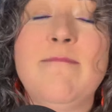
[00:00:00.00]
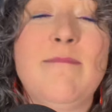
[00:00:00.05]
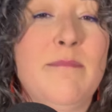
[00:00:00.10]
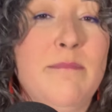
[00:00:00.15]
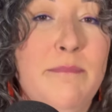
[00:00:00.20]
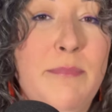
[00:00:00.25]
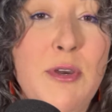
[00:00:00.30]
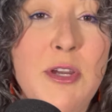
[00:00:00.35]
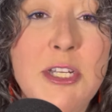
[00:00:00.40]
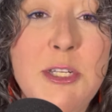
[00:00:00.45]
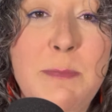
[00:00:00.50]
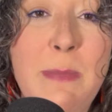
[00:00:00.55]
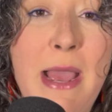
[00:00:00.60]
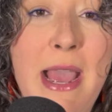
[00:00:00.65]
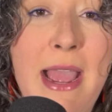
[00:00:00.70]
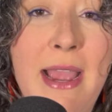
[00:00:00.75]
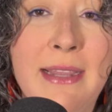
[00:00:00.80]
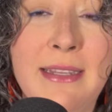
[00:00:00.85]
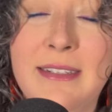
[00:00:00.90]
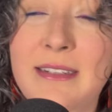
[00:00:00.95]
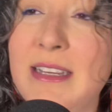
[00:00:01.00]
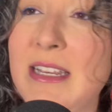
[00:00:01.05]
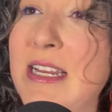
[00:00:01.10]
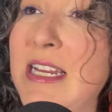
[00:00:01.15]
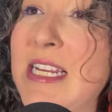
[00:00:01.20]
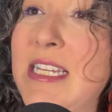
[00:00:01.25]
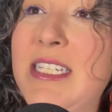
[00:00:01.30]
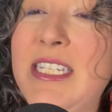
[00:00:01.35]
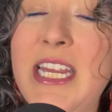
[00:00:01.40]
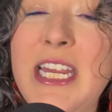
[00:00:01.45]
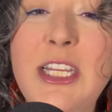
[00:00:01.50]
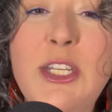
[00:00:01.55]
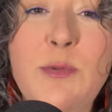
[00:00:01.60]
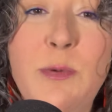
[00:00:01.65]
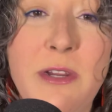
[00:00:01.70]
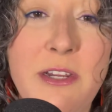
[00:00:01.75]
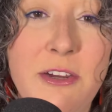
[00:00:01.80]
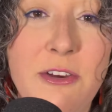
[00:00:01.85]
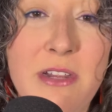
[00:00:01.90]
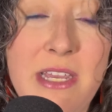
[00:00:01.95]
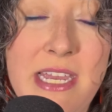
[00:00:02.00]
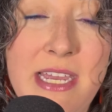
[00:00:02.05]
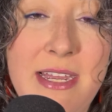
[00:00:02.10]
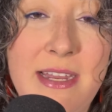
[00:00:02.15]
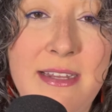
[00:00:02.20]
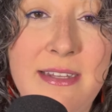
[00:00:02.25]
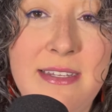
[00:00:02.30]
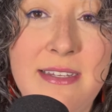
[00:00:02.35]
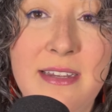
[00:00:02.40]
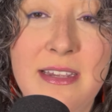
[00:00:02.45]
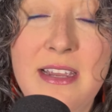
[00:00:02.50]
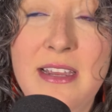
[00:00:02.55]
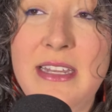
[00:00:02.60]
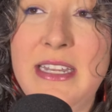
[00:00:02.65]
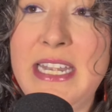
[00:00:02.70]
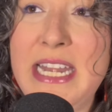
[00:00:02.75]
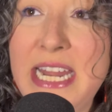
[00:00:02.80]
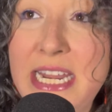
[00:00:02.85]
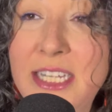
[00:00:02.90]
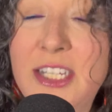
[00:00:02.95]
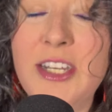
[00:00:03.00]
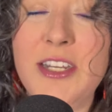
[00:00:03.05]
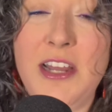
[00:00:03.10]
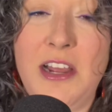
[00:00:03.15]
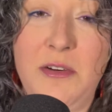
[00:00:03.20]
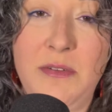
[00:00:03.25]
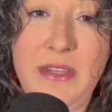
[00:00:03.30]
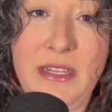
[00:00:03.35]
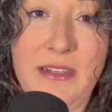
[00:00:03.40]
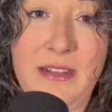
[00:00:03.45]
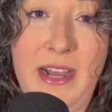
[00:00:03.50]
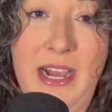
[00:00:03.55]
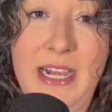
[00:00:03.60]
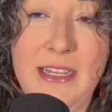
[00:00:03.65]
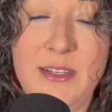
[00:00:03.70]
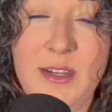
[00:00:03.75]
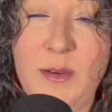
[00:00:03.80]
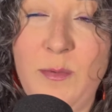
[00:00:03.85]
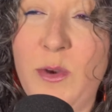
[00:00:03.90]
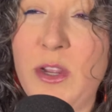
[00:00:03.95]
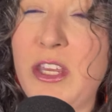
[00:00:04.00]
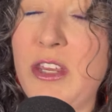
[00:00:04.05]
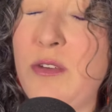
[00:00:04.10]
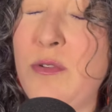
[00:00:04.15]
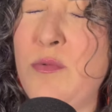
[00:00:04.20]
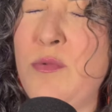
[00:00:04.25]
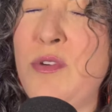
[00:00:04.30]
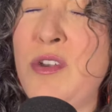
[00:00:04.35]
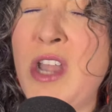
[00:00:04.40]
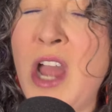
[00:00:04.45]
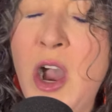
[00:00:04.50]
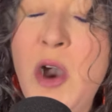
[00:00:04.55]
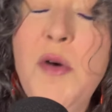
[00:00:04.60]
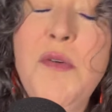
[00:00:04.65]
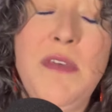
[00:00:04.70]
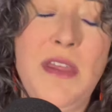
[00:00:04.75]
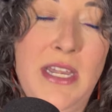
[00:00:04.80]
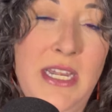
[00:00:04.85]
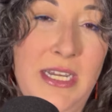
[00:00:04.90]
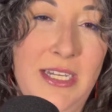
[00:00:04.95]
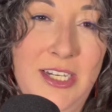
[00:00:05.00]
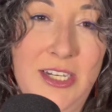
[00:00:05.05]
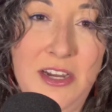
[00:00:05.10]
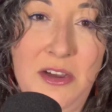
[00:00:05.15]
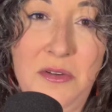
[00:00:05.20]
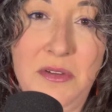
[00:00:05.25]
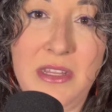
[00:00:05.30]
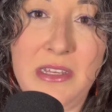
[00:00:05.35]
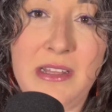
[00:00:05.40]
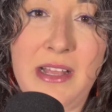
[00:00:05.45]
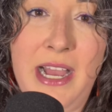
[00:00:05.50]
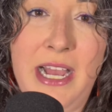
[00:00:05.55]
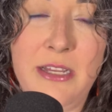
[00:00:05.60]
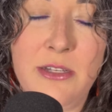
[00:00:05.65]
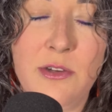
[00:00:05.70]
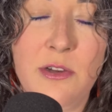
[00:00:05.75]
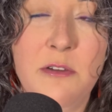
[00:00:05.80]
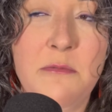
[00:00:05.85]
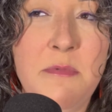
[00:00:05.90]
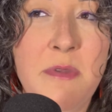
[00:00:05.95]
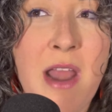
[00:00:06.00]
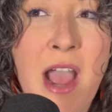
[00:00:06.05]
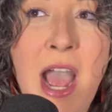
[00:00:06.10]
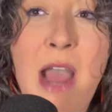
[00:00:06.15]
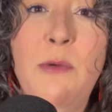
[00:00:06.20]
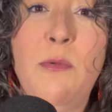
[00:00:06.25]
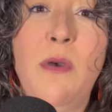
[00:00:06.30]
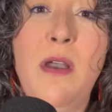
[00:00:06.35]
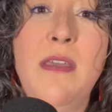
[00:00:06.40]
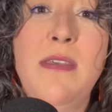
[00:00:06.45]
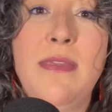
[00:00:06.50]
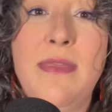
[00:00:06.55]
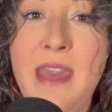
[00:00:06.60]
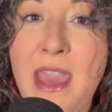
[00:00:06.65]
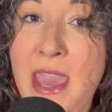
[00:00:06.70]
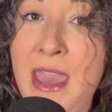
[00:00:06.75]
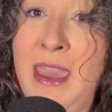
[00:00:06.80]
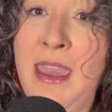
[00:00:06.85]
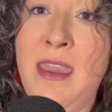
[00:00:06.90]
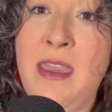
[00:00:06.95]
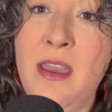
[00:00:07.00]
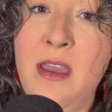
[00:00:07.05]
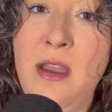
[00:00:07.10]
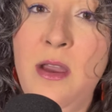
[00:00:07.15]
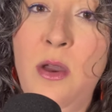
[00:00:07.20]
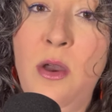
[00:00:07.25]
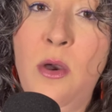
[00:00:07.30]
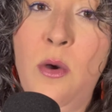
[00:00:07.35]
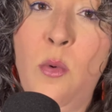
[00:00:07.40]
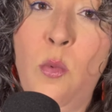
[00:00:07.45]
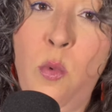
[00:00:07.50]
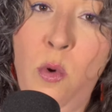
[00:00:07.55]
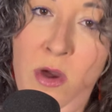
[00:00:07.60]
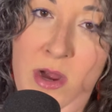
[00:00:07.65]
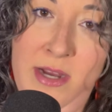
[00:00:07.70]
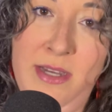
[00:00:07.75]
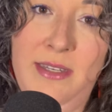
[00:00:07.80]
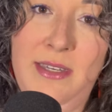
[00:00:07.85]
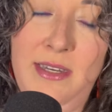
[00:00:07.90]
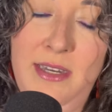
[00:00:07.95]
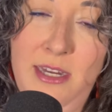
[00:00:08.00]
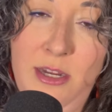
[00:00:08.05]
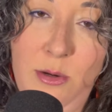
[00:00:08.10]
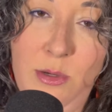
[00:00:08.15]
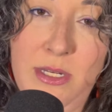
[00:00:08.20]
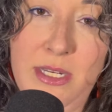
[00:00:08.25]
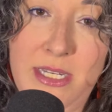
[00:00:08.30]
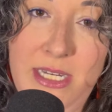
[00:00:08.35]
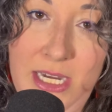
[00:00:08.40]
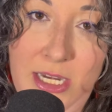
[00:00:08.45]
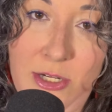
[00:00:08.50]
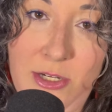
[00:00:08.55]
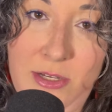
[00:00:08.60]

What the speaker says: push back, teach what your kids need to know in the classroom, what you know they need to know in the classroom, not what they want you to teach